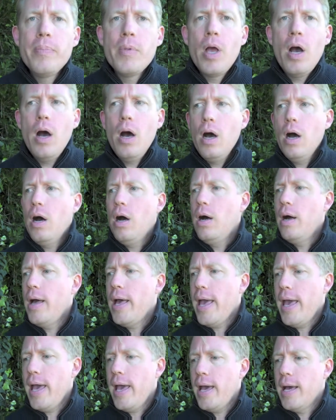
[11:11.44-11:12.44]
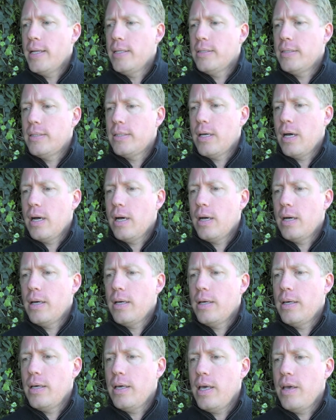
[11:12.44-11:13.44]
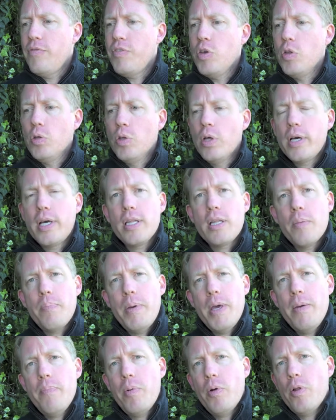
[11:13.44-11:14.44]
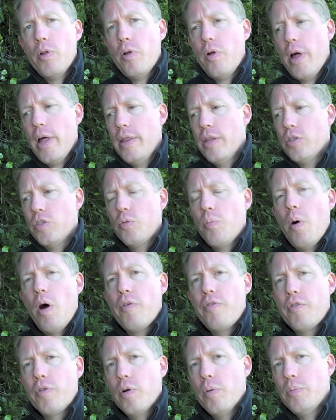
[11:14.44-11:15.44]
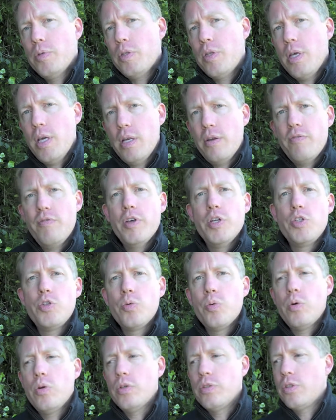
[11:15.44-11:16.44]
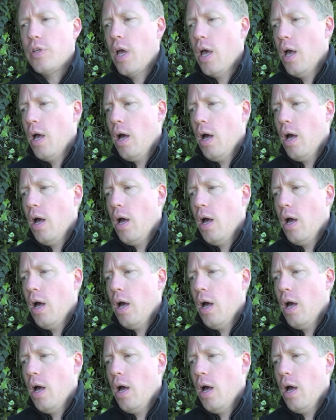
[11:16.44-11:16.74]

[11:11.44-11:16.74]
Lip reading: If you look at the people and the small firms, the individuals,